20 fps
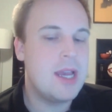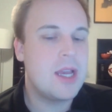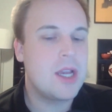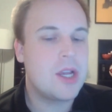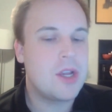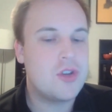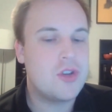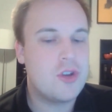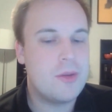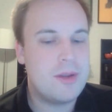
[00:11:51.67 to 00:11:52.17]

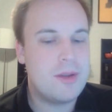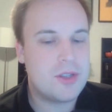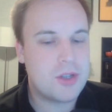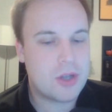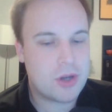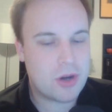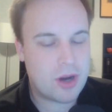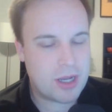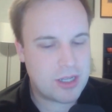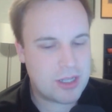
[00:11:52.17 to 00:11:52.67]
Contributes
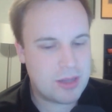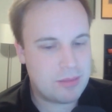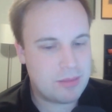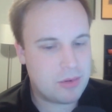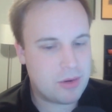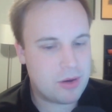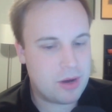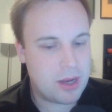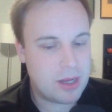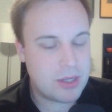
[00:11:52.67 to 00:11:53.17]
across the
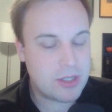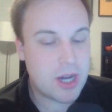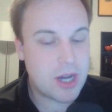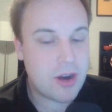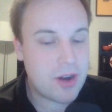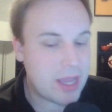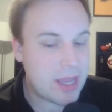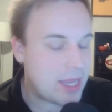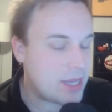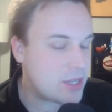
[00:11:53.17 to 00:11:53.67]
board.
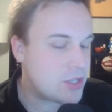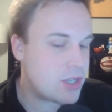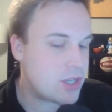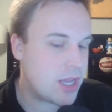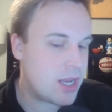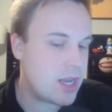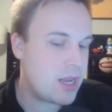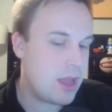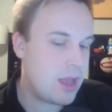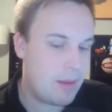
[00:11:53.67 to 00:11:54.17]
Tari
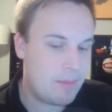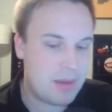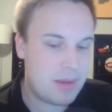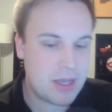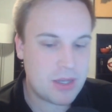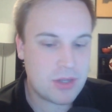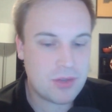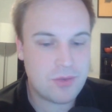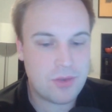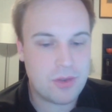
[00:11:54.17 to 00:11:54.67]
Eason, a
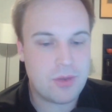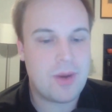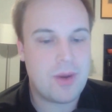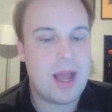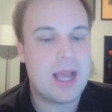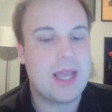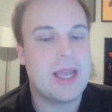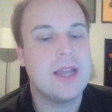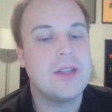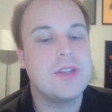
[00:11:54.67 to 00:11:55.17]
beast for the
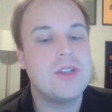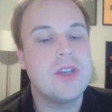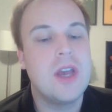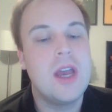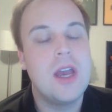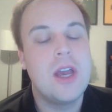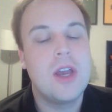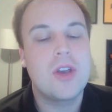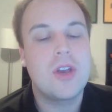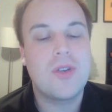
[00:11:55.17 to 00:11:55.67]
Rockets.
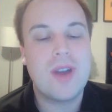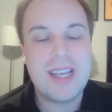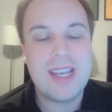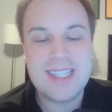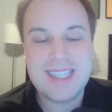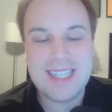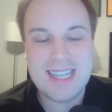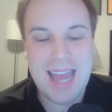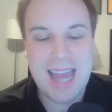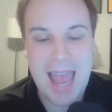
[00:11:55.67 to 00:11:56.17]

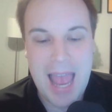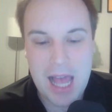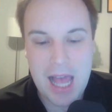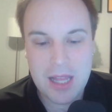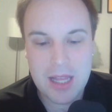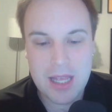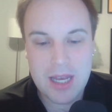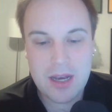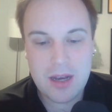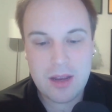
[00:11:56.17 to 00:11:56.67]
Grayson
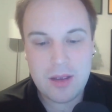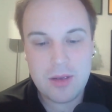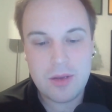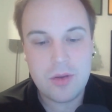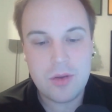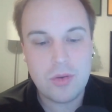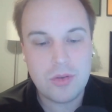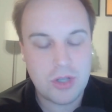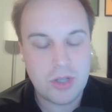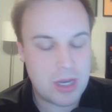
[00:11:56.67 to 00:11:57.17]
Allen,
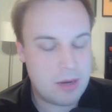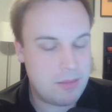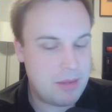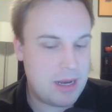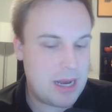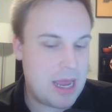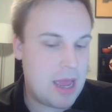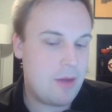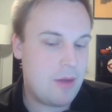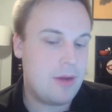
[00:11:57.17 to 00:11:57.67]
who's going to be
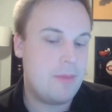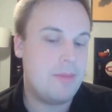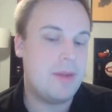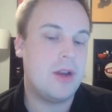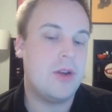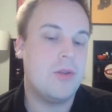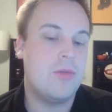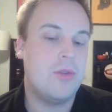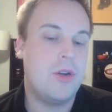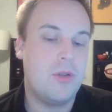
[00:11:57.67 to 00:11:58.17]
now in a
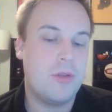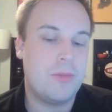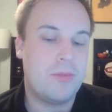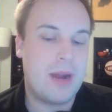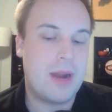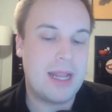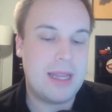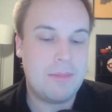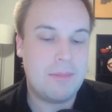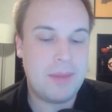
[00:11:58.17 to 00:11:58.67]
bigger role with
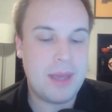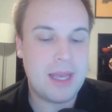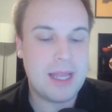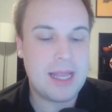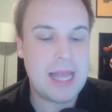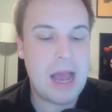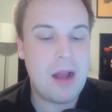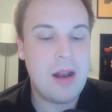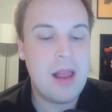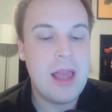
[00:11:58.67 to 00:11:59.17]
Bradley Beal
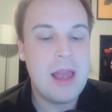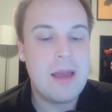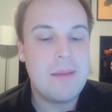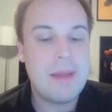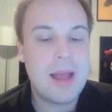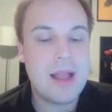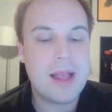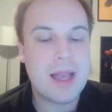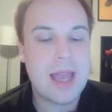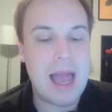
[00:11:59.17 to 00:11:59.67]
out.
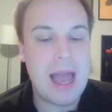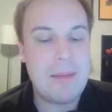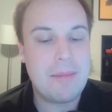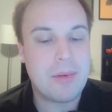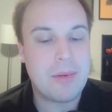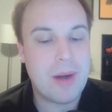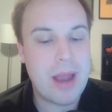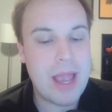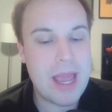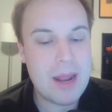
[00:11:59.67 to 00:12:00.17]
Malachi
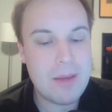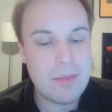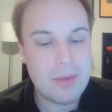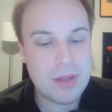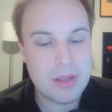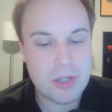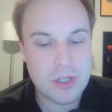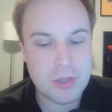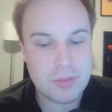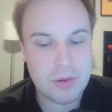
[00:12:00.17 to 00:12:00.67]
Branham
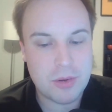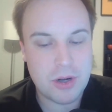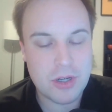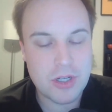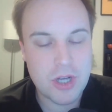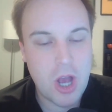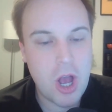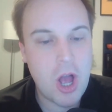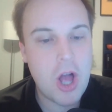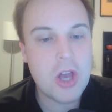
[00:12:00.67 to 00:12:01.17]
with the Spurs.
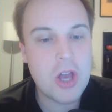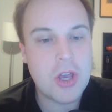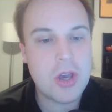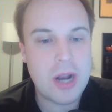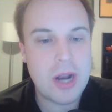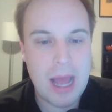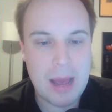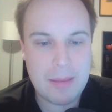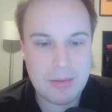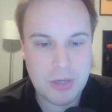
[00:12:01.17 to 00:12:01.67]
All
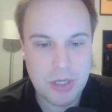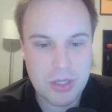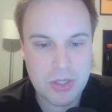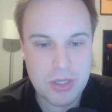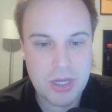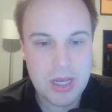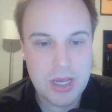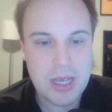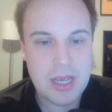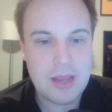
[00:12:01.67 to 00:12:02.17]
good
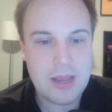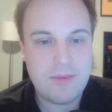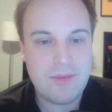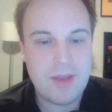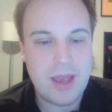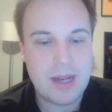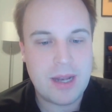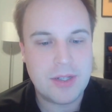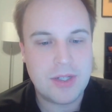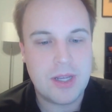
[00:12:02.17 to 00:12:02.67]
options in
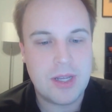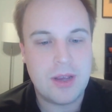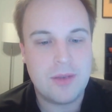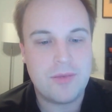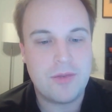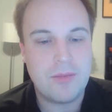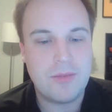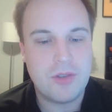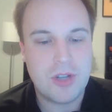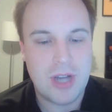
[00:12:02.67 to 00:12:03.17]
fantasy
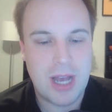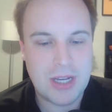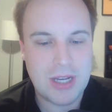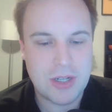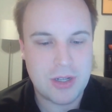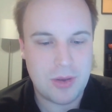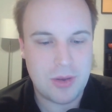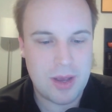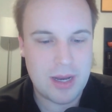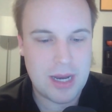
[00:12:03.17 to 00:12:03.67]
from
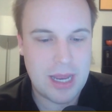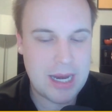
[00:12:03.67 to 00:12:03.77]
Josh Lloyd.